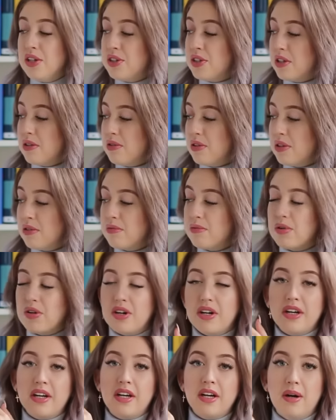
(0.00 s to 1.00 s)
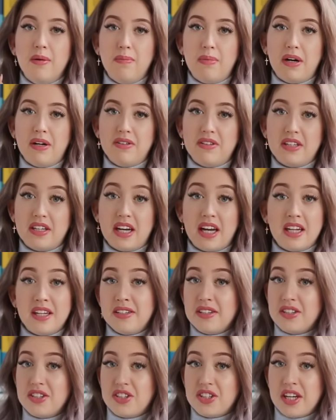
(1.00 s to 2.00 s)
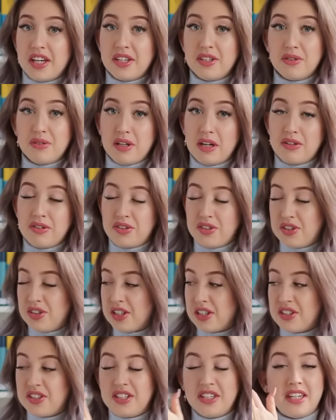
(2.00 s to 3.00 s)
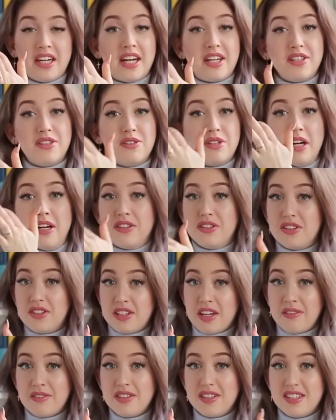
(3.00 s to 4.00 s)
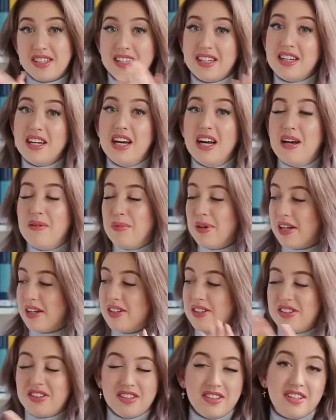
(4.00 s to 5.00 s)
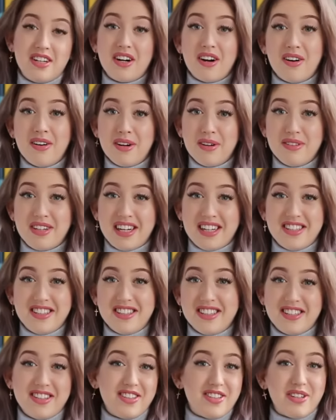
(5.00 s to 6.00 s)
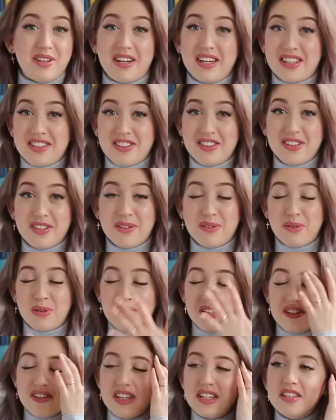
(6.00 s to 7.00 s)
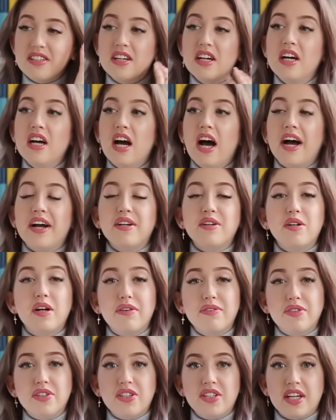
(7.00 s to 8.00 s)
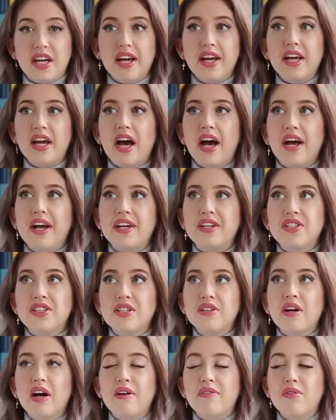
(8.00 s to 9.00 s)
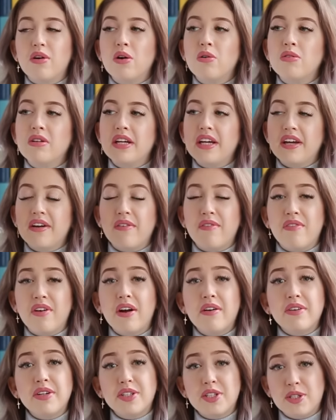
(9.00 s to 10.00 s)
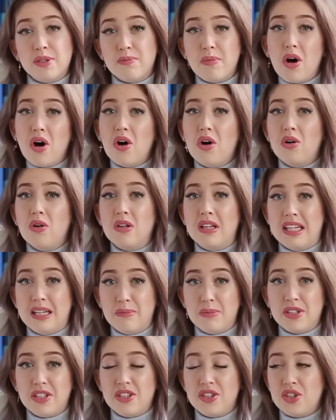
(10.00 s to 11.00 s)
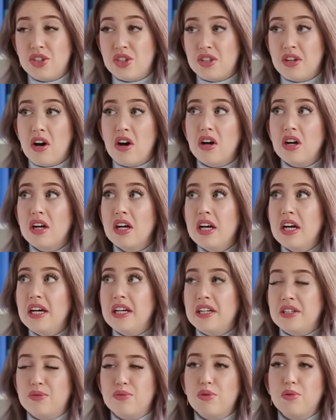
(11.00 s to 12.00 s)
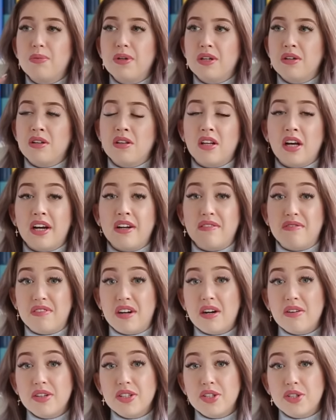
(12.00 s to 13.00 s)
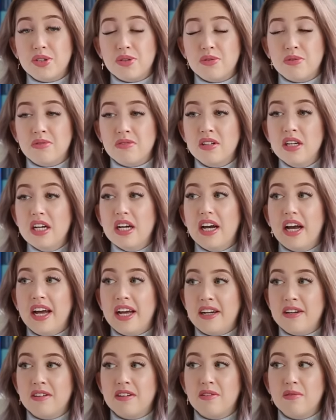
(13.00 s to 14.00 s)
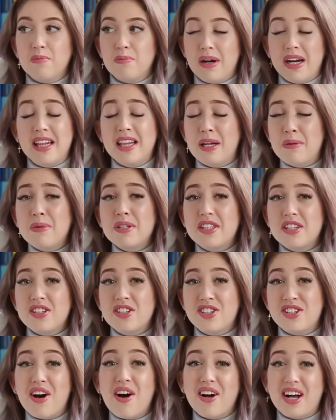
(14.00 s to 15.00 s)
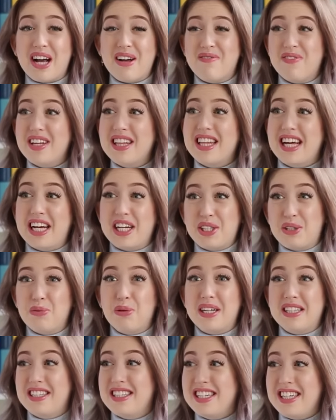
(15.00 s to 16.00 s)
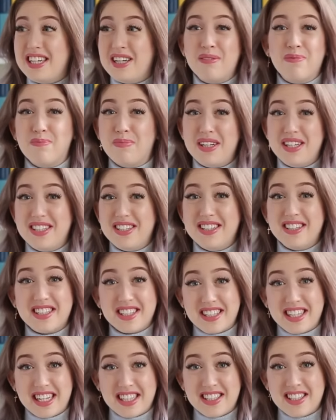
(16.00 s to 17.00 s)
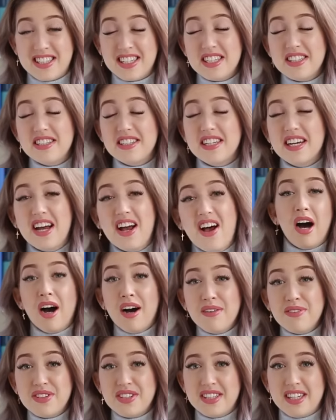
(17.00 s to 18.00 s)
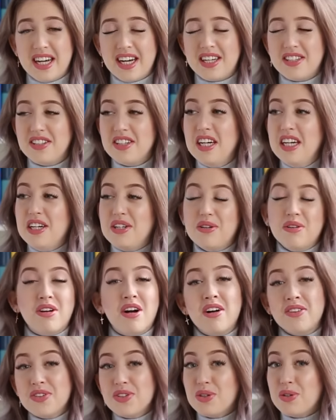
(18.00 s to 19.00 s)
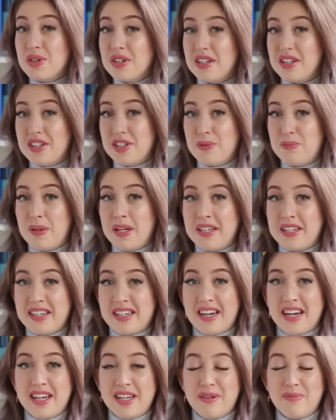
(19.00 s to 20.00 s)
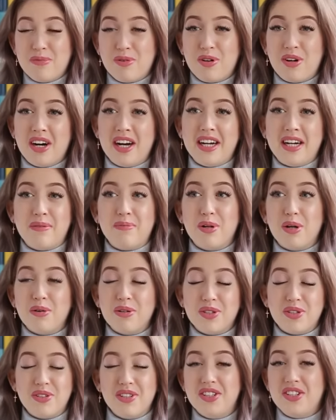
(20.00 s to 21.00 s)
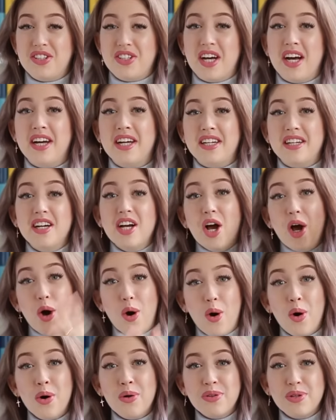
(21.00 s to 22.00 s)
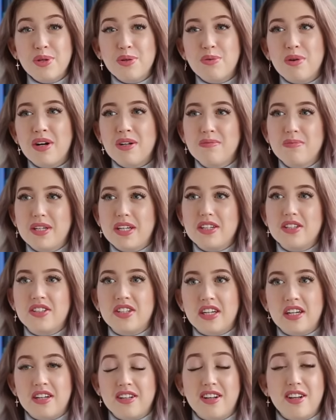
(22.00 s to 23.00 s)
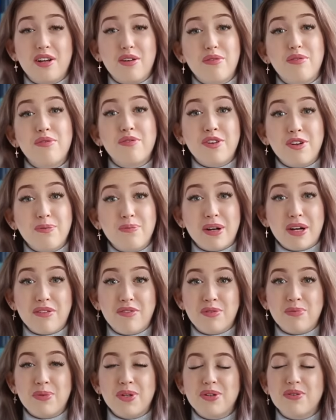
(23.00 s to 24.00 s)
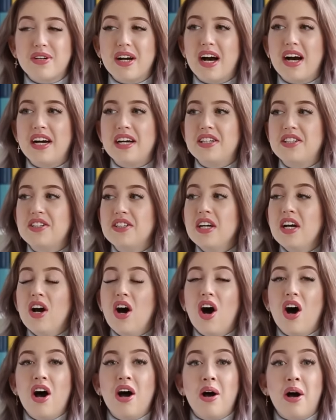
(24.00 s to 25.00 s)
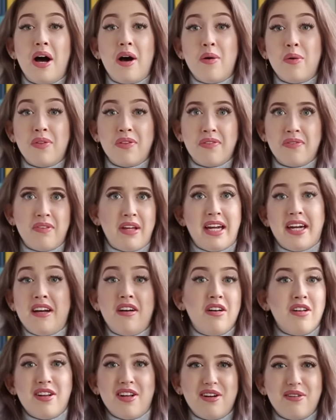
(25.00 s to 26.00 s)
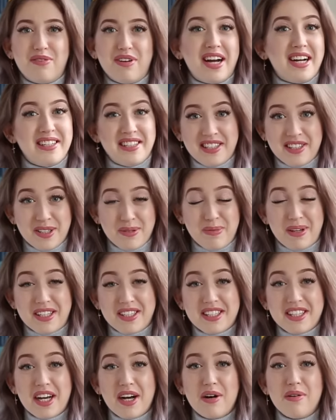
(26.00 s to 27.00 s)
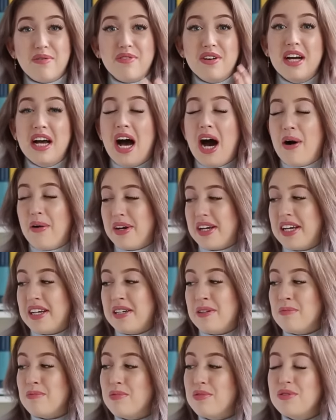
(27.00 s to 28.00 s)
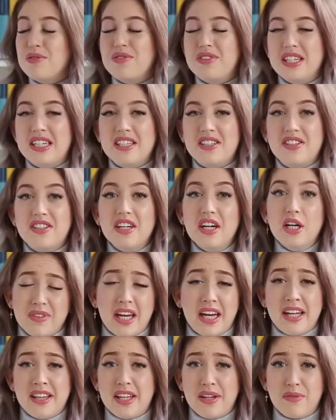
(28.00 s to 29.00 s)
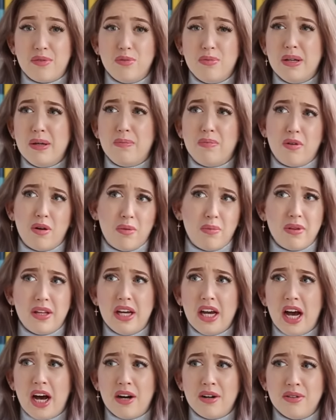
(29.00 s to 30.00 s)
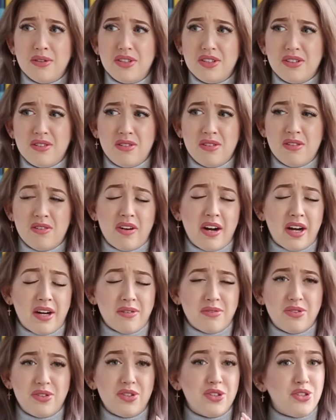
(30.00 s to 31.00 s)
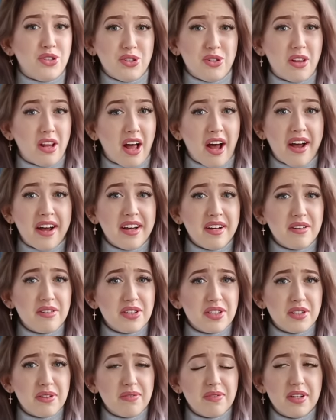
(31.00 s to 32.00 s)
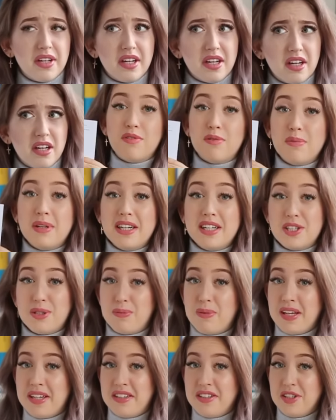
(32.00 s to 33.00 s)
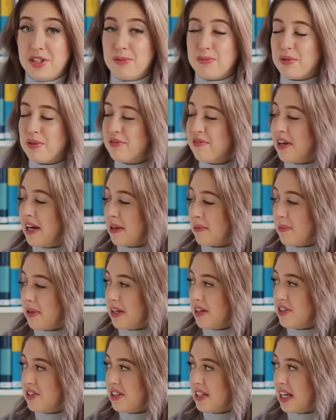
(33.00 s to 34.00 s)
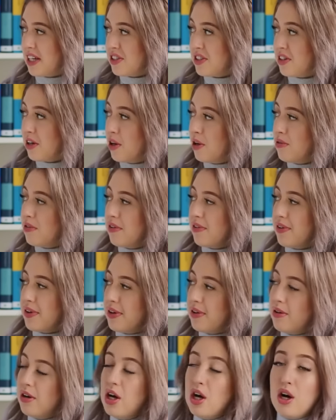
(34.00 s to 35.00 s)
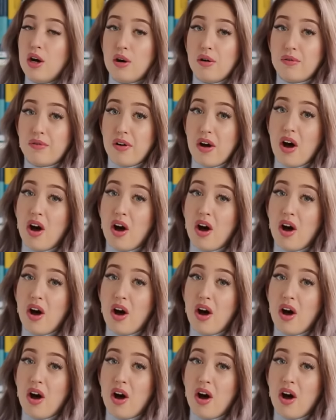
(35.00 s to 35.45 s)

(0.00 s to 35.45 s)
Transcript: So don't worry about the calendar saying two thousand sixteen and two thousand seventeen because there are no dates in it, so you can still order it. I do have to say I still have only a very small limited stock that will be online very soon, and by limited stock I mean like twenty pieces, and that's it. After that you can't order this planner anymore, and I'm going to design a whole new one because I got a lot of feedback from you guys uh, on and a lot of ideas myself how I can improve this, and that will be probably out around July or something. For me, this planner is perfect because it has an overview of